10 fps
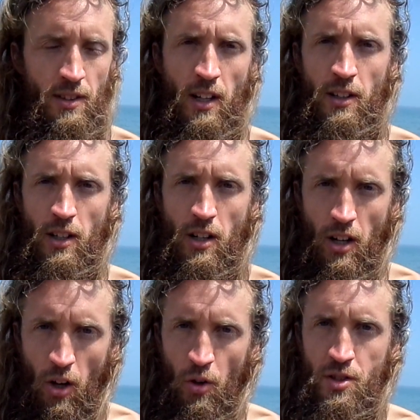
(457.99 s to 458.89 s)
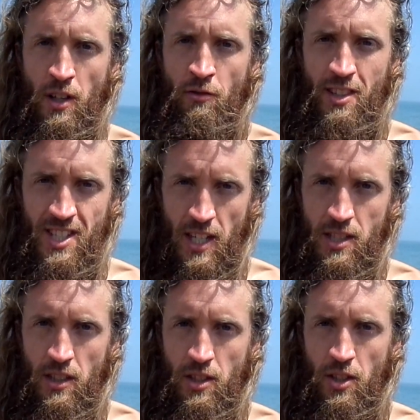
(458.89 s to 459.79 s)
They're, they're closed and
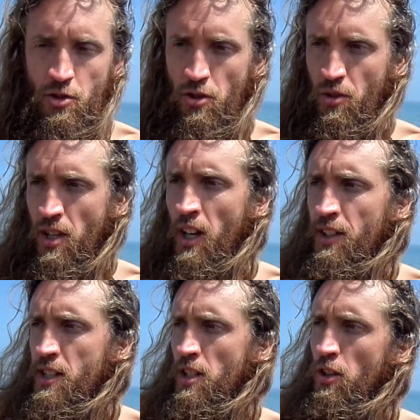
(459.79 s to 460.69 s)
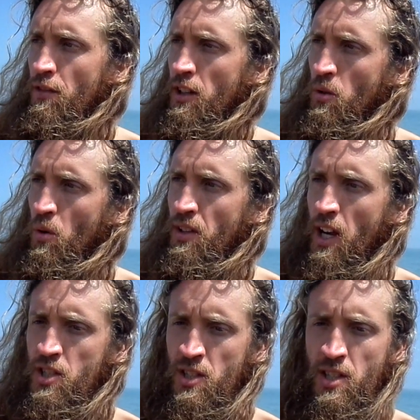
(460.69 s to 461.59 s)
resistant to the truth. There's a lovely
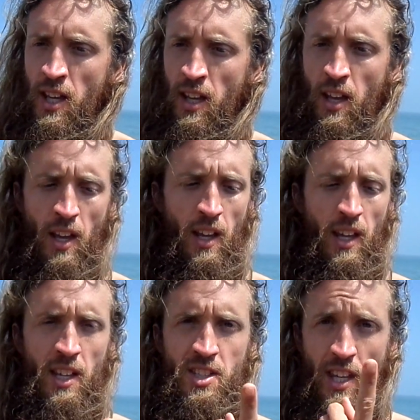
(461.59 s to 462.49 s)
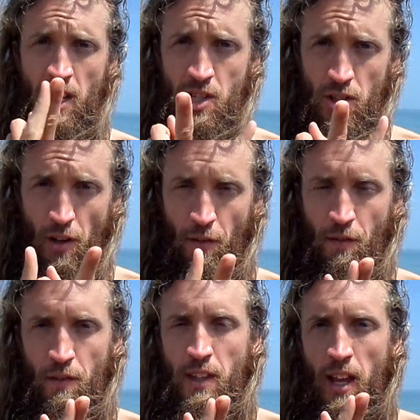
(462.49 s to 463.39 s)
quotation saying, it's easier to
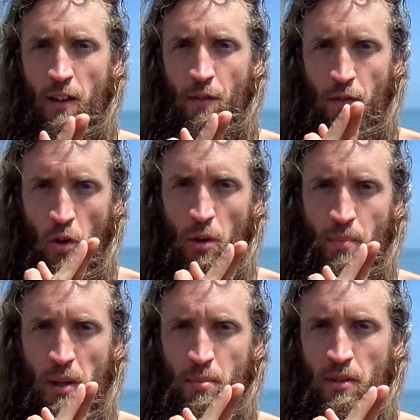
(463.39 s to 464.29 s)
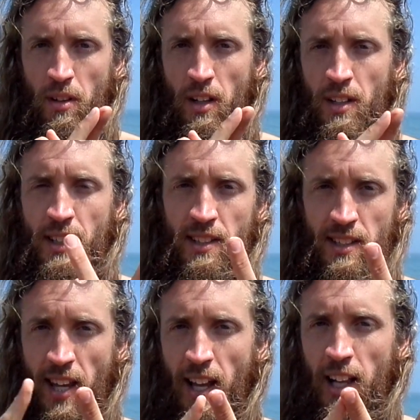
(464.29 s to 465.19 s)
f t fool people than to
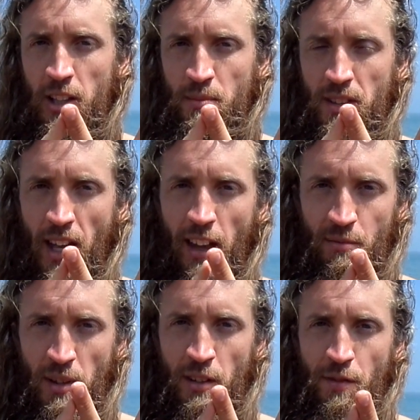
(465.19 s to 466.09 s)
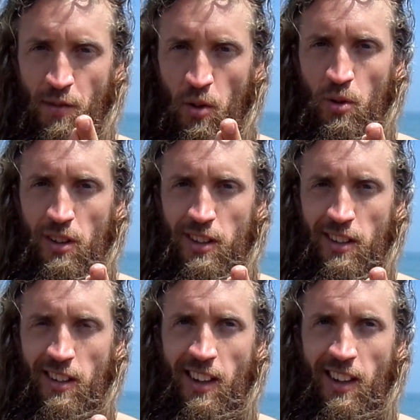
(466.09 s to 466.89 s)
tell them that they have been fooled.